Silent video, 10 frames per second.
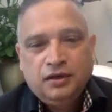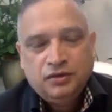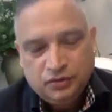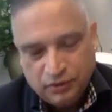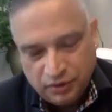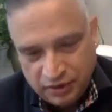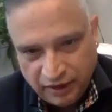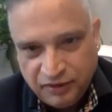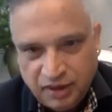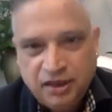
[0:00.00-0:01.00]
So
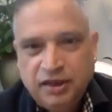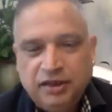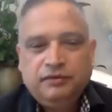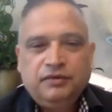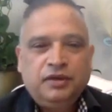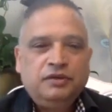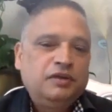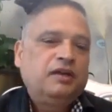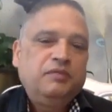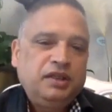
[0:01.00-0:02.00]
definitely you're
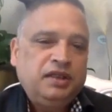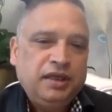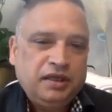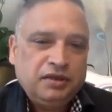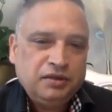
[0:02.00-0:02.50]
going to be there.